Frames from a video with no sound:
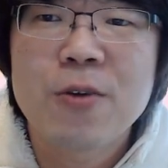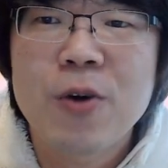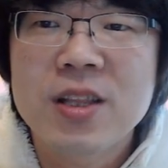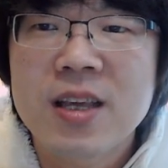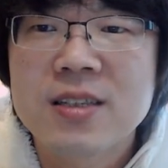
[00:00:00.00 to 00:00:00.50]
the
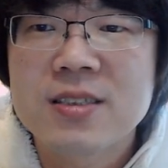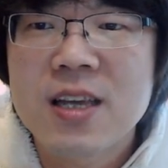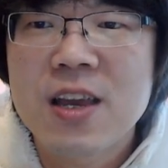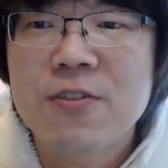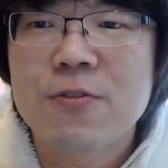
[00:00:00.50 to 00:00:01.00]
white can
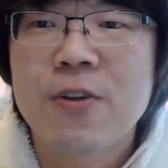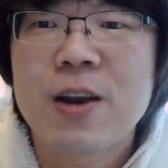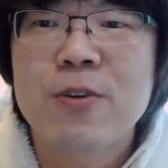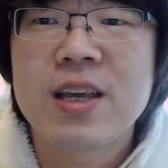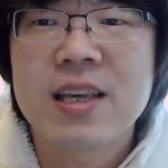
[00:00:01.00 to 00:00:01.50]
save
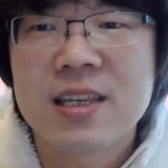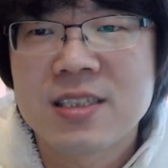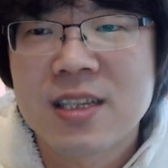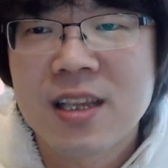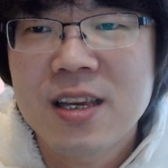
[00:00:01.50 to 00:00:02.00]
very
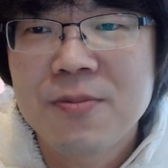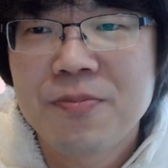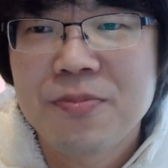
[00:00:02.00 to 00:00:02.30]
easily.